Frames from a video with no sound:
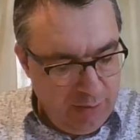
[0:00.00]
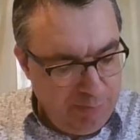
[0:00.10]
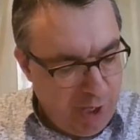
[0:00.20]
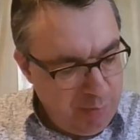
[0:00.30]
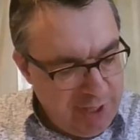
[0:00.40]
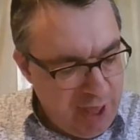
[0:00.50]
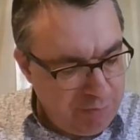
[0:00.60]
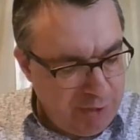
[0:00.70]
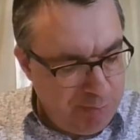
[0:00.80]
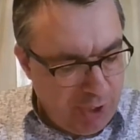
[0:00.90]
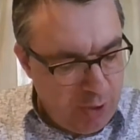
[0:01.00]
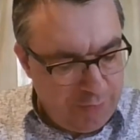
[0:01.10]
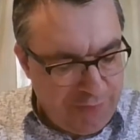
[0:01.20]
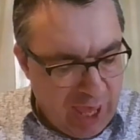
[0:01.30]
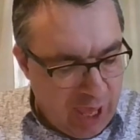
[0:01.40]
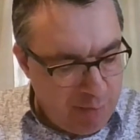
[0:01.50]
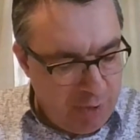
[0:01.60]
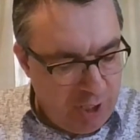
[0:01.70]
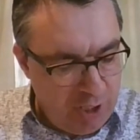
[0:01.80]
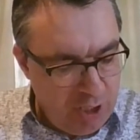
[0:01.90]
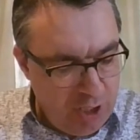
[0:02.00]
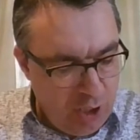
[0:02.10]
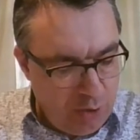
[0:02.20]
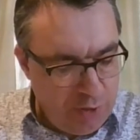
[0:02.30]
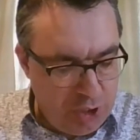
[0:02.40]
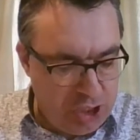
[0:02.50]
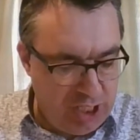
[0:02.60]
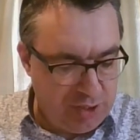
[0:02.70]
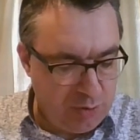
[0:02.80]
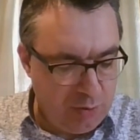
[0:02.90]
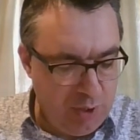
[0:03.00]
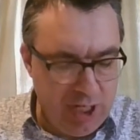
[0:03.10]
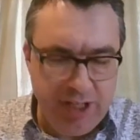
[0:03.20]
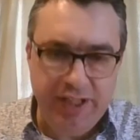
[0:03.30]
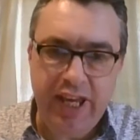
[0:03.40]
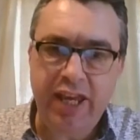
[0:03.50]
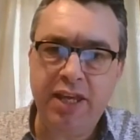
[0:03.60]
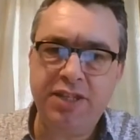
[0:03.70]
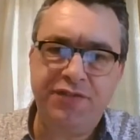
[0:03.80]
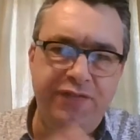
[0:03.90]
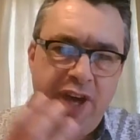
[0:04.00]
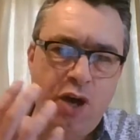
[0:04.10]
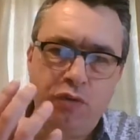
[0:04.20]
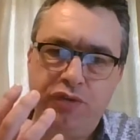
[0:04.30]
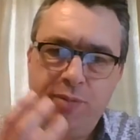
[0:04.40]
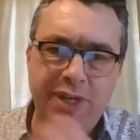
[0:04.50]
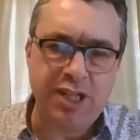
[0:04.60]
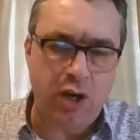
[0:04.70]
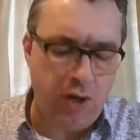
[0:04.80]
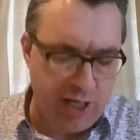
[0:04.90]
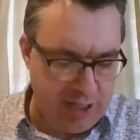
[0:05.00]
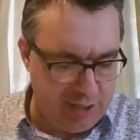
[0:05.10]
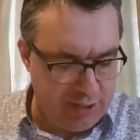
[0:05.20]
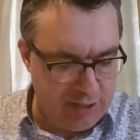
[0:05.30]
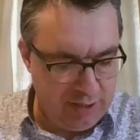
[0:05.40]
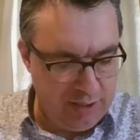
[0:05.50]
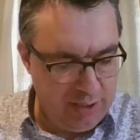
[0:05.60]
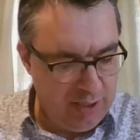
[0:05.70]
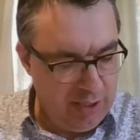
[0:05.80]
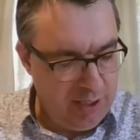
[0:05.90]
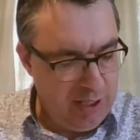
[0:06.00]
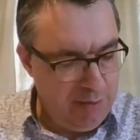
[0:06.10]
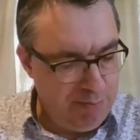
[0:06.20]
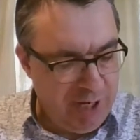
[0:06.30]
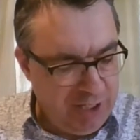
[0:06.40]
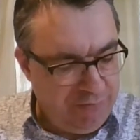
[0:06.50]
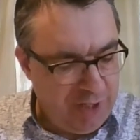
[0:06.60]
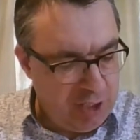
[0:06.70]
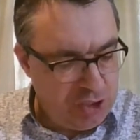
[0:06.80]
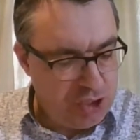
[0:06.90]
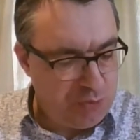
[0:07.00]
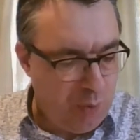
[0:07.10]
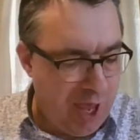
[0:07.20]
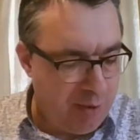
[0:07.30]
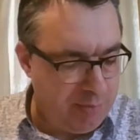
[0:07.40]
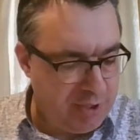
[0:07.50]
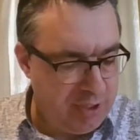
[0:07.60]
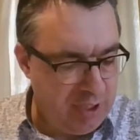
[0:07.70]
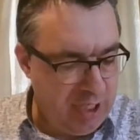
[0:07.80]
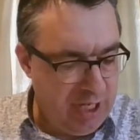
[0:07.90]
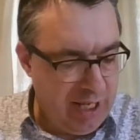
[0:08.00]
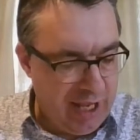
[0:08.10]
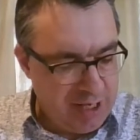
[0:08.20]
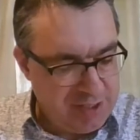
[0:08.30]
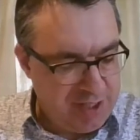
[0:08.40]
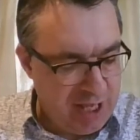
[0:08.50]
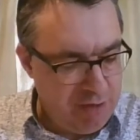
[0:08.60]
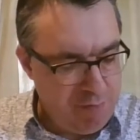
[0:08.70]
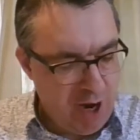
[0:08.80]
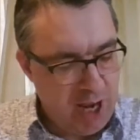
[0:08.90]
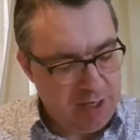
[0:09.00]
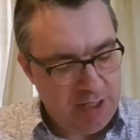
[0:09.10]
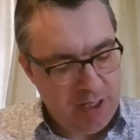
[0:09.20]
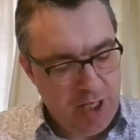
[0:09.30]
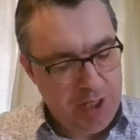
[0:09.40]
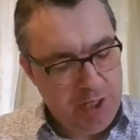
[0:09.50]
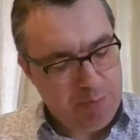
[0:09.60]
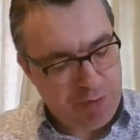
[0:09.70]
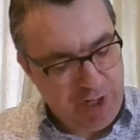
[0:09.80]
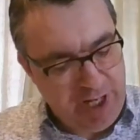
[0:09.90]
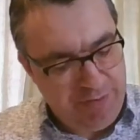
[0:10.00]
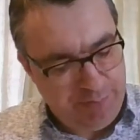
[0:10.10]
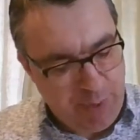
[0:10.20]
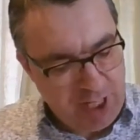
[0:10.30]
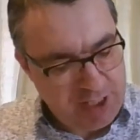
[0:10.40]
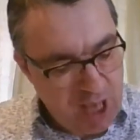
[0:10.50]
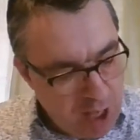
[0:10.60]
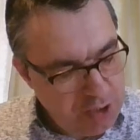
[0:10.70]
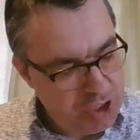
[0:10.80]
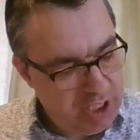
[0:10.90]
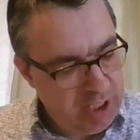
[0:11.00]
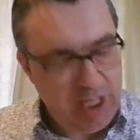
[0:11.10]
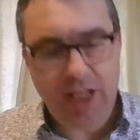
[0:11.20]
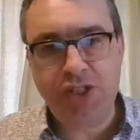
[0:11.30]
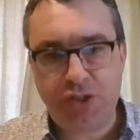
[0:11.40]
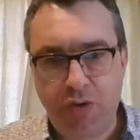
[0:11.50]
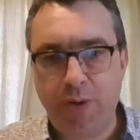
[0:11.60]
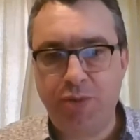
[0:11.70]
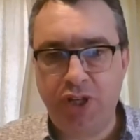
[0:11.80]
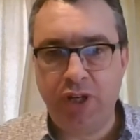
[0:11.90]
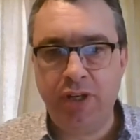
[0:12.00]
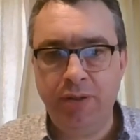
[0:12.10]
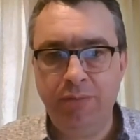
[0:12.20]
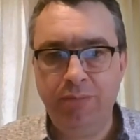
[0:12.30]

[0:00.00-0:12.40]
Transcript: but with every blow of the hammer on the chisel, tears fell from his eyes. Many villagers wept as they read the brief but touching inscription.